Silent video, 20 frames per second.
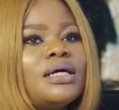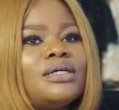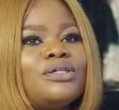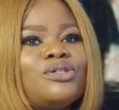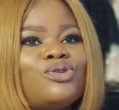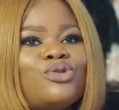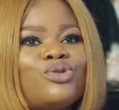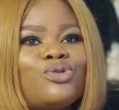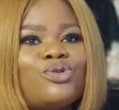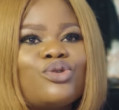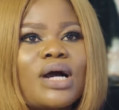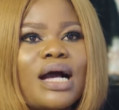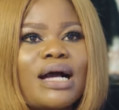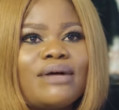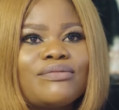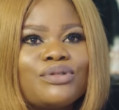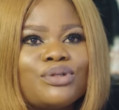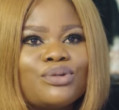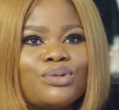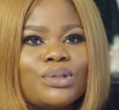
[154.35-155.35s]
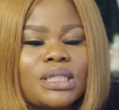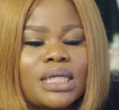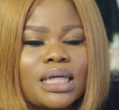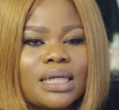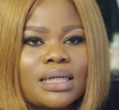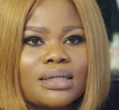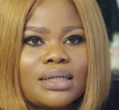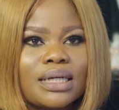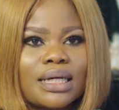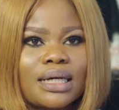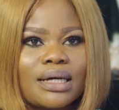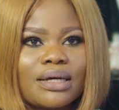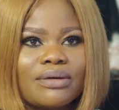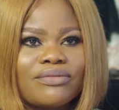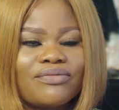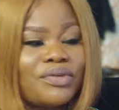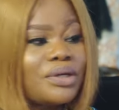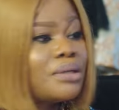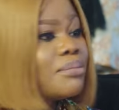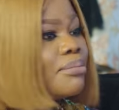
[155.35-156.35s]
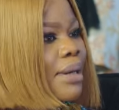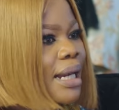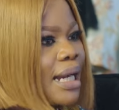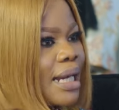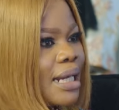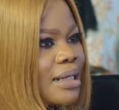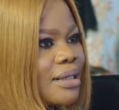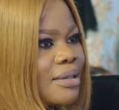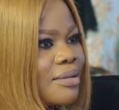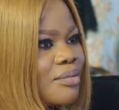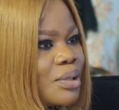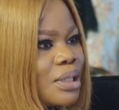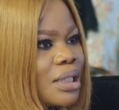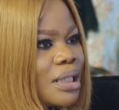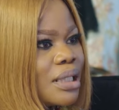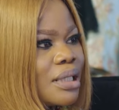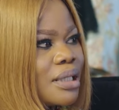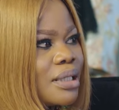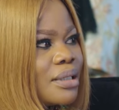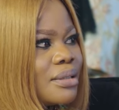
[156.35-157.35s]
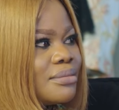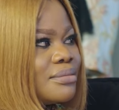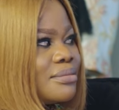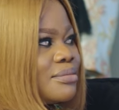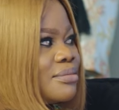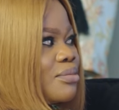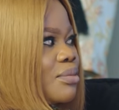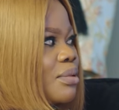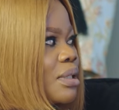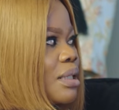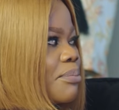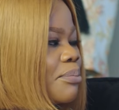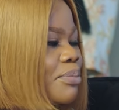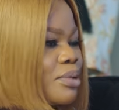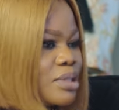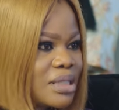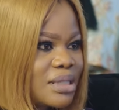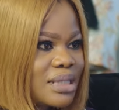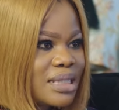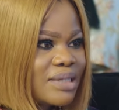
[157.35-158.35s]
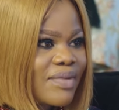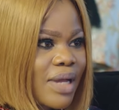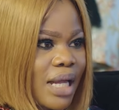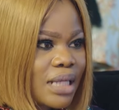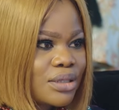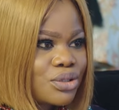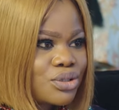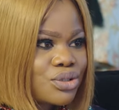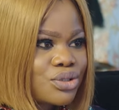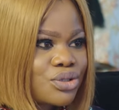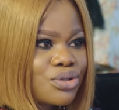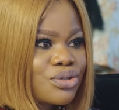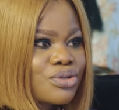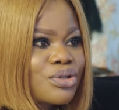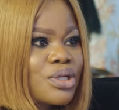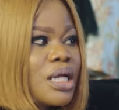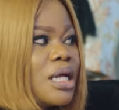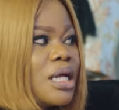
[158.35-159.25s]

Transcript: You have to take feedback with a positive attitude.